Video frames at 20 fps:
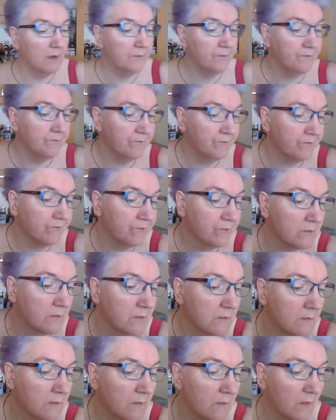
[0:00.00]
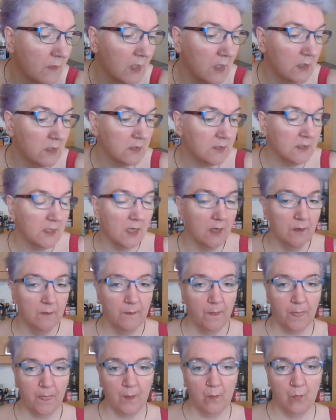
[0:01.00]
I did was I split each colour
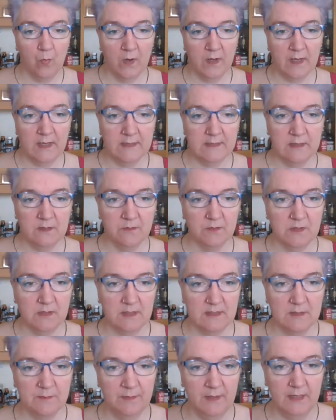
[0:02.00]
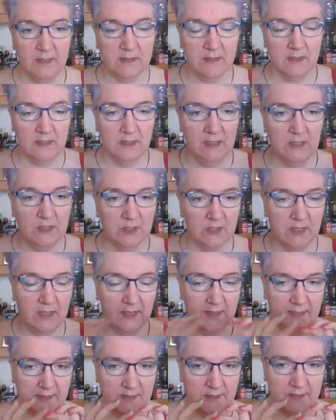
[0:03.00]
into equal weights, and
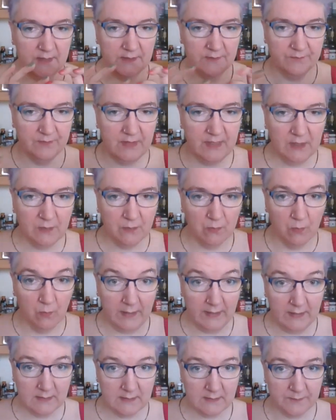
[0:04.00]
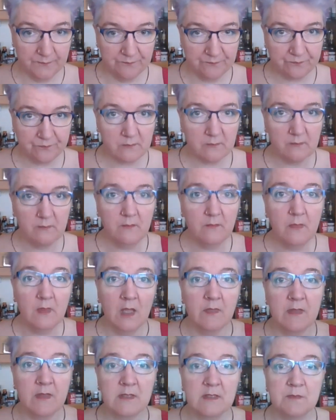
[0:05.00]
then spun each of those onto a bobbin,
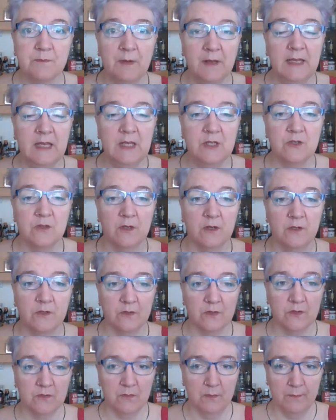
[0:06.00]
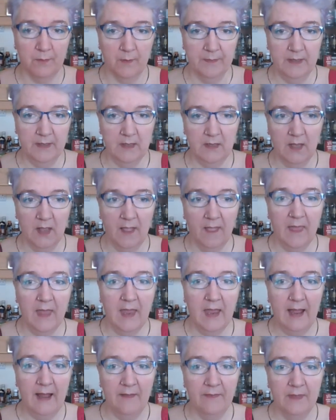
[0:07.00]
and then plied those 2 bobbins together.
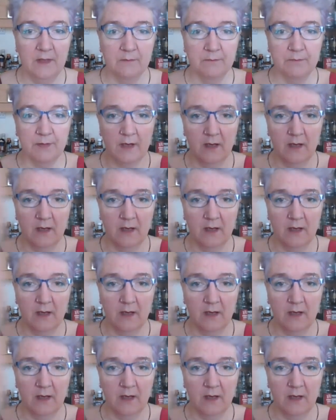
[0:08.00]
Now, if